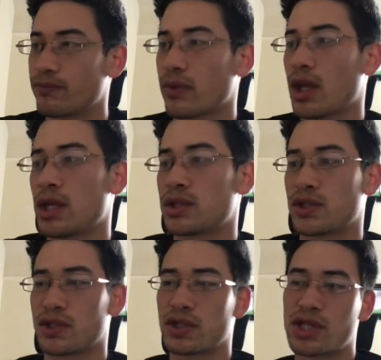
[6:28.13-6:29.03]
It's
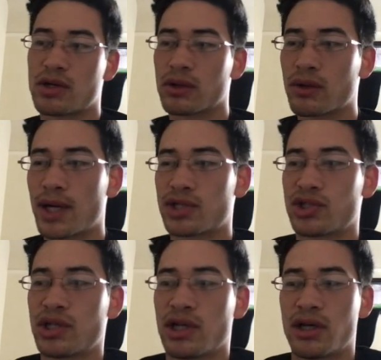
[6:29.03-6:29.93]
just a general
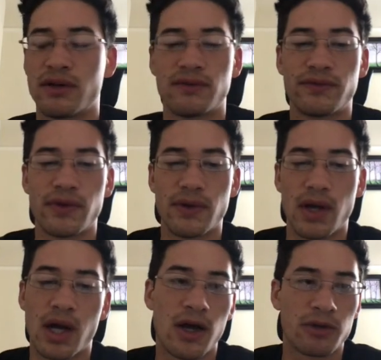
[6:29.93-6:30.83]
question of
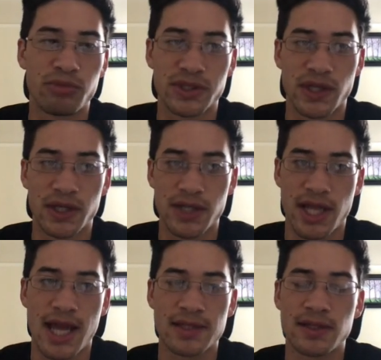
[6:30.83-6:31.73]
en passant and
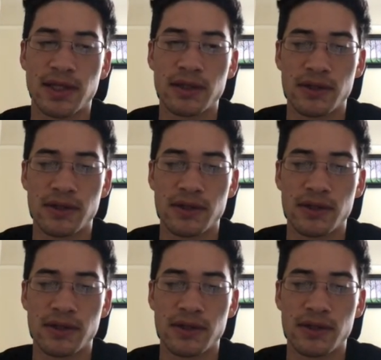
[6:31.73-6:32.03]
castling.